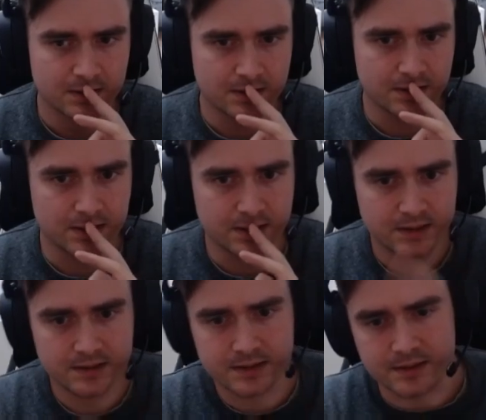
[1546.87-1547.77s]

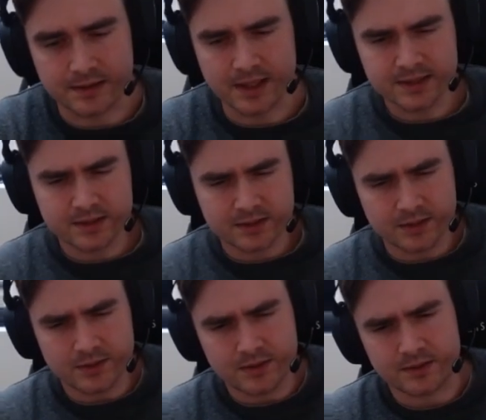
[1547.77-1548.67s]
And next
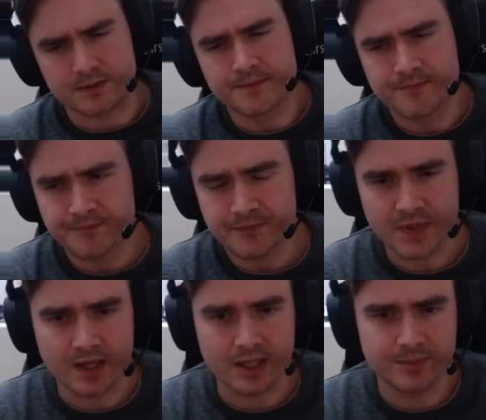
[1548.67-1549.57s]
turn,
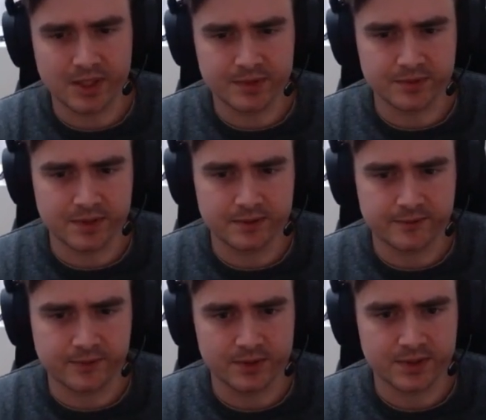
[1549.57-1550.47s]
I'll be able to deal
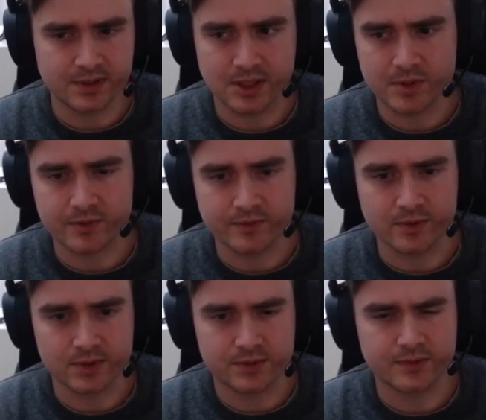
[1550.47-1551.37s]
14 damage with
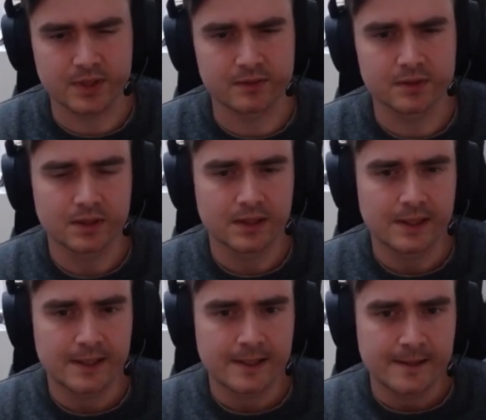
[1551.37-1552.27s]
Korn's favor.
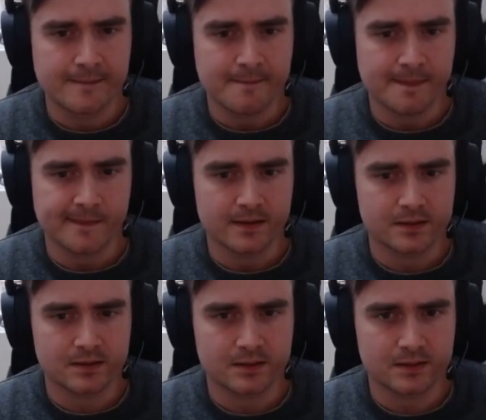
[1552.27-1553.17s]

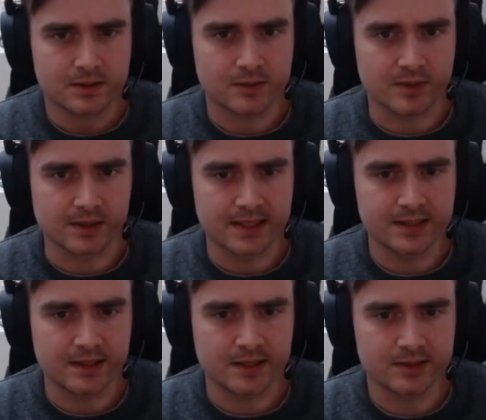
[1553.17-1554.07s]
So unless
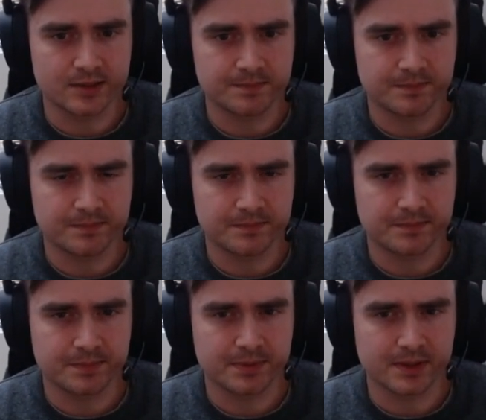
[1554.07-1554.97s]
he heals or
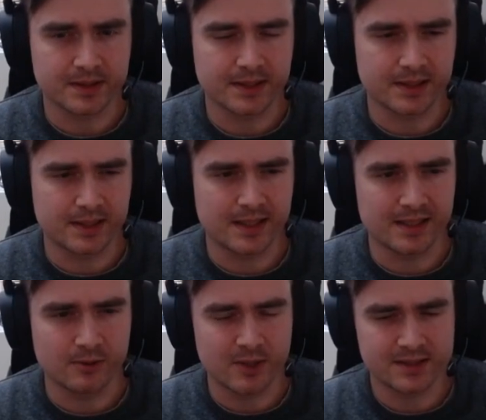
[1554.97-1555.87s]
he
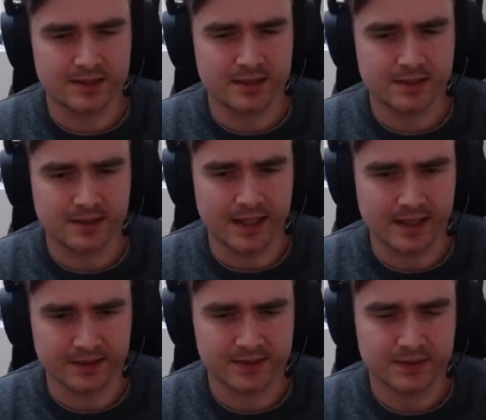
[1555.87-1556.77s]
runs the
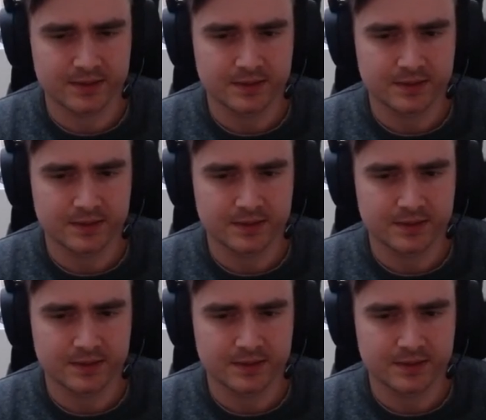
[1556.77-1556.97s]
tanks.